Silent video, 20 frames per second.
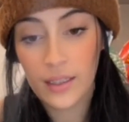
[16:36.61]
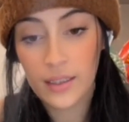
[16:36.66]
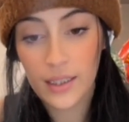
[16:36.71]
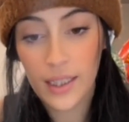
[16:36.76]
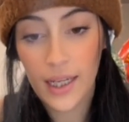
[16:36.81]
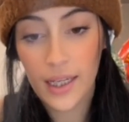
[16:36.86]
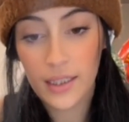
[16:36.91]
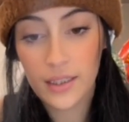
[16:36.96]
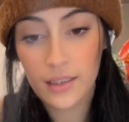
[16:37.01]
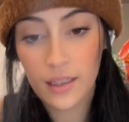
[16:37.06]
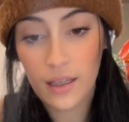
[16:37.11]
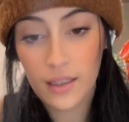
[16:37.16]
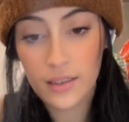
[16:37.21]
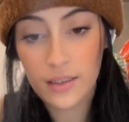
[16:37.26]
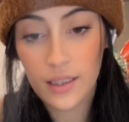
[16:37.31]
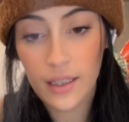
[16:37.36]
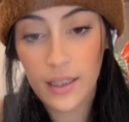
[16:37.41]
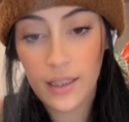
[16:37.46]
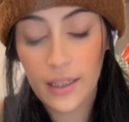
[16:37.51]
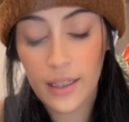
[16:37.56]
de
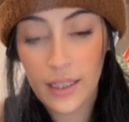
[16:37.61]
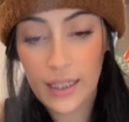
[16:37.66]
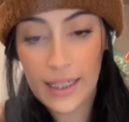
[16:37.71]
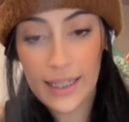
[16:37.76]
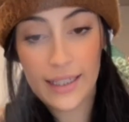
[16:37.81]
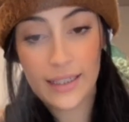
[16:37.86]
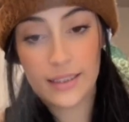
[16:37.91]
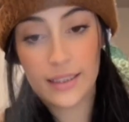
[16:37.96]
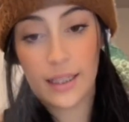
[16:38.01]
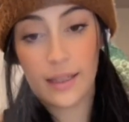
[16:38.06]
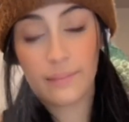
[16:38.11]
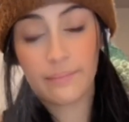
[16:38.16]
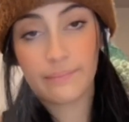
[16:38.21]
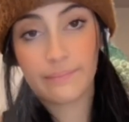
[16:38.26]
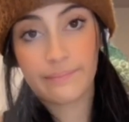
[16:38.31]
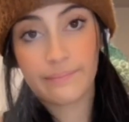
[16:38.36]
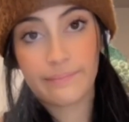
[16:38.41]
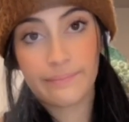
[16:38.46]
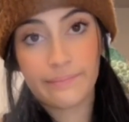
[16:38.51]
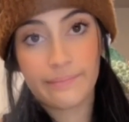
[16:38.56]
salsa inglesa.
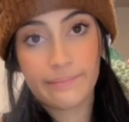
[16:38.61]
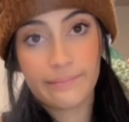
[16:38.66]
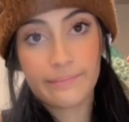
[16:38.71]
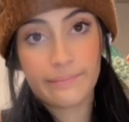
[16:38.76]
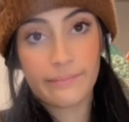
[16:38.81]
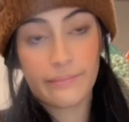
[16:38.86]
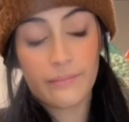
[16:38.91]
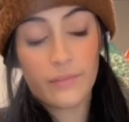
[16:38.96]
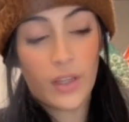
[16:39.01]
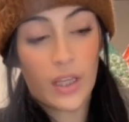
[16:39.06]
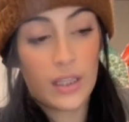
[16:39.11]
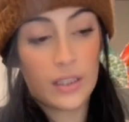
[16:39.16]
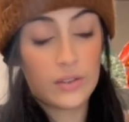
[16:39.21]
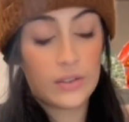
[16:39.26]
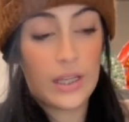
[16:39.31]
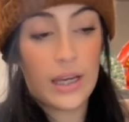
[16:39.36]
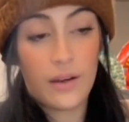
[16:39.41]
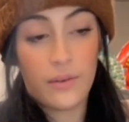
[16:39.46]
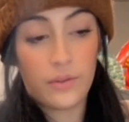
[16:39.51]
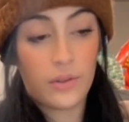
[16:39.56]
Is
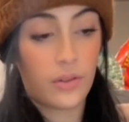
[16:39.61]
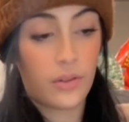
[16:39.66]
that